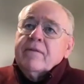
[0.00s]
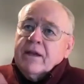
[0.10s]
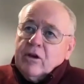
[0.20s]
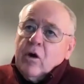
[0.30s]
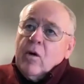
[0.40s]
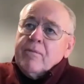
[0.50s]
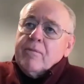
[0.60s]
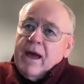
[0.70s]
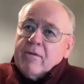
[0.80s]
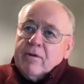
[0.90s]
Then you go
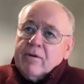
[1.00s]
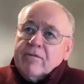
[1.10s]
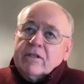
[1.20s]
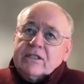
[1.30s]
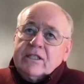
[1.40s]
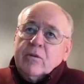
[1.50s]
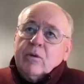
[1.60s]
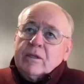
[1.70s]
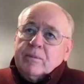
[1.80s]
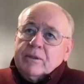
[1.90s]
up that river and see
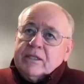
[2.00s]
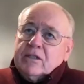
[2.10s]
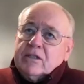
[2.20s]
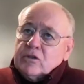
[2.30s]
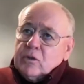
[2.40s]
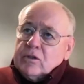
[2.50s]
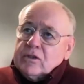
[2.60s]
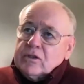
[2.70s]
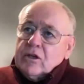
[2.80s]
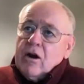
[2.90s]
what the potential
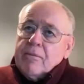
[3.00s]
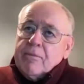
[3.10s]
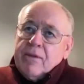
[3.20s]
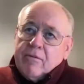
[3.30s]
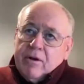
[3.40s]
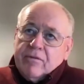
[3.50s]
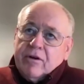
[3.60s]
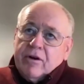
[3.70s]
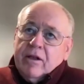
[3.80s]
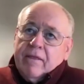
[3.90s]
sources are up that
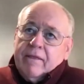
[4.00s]
river.